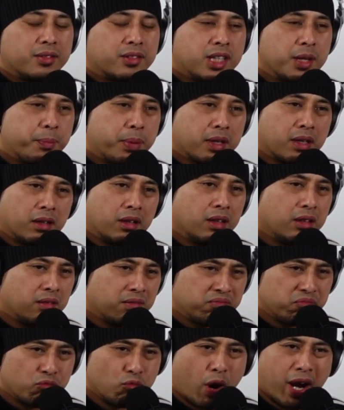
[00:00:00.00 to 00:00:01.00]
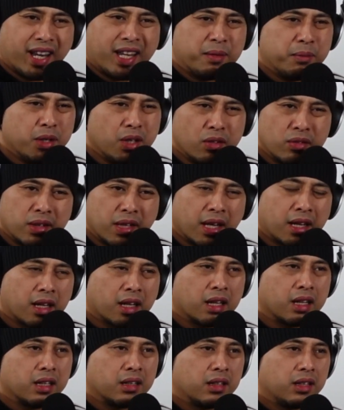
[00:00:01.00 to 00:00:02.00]
Typical wedding
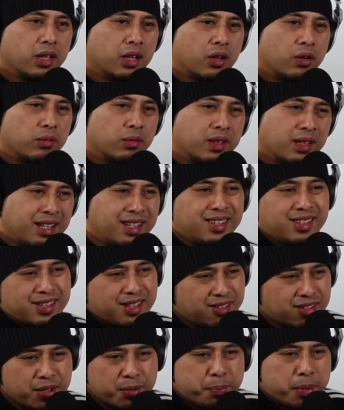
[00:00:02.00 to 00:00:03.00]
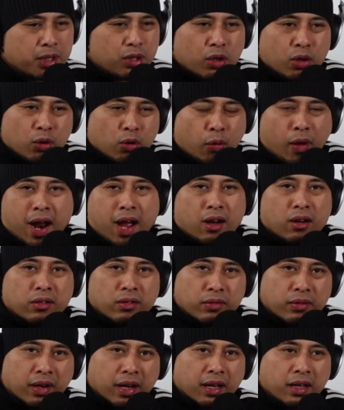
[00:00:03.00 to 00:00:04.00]
music, this typical
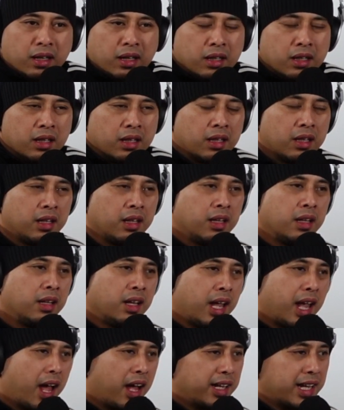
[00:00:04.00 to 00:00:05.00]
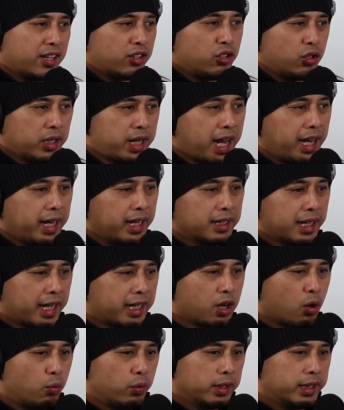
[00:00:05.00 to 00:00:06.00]
crowd, right? Unless you're getting
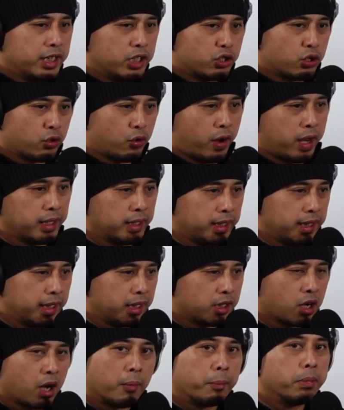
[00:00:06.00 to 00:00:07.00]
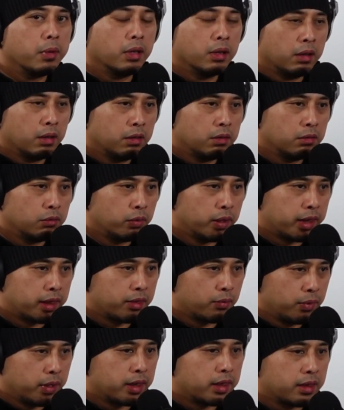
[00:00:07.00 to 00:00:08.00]
like a really trendy couple with
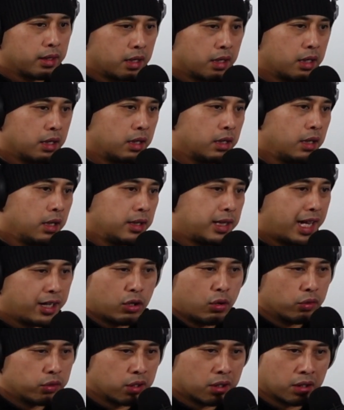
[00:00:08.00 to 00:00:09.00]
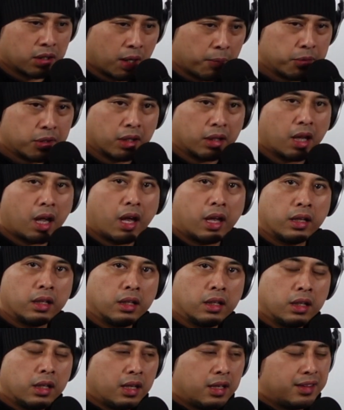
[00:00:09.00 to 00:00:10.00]
that goes to clubs a
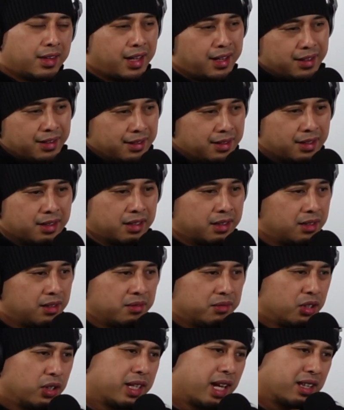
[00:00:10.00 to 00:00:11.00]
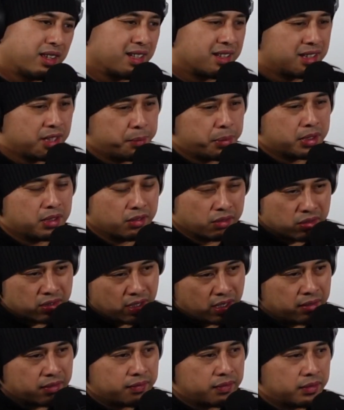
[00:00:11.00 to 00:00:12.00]
lot, then you'll get the typical
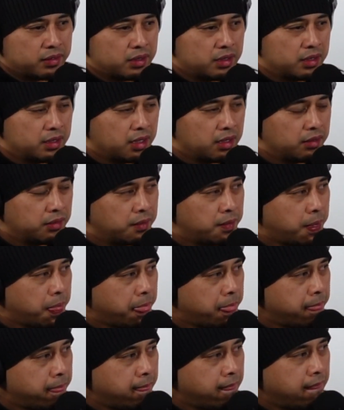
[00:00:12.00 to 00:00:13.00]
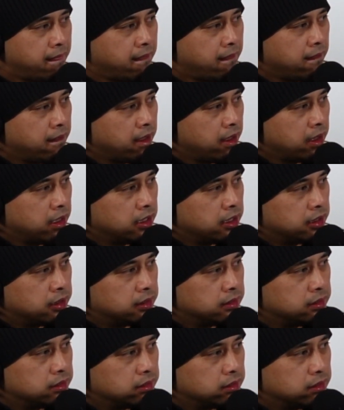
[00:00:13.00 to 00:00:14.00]
stuff. And then that's just
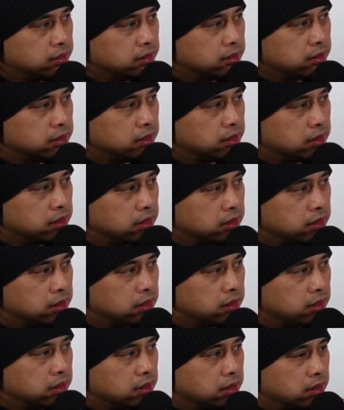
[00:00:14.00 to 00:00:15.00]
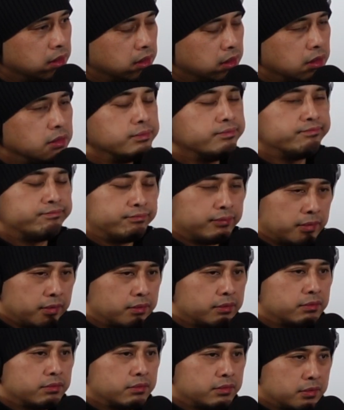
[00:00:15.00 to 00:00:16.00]
experience and just research and find
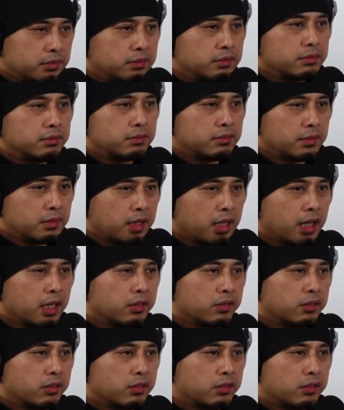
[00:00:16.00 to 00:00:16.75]
out what you need to play.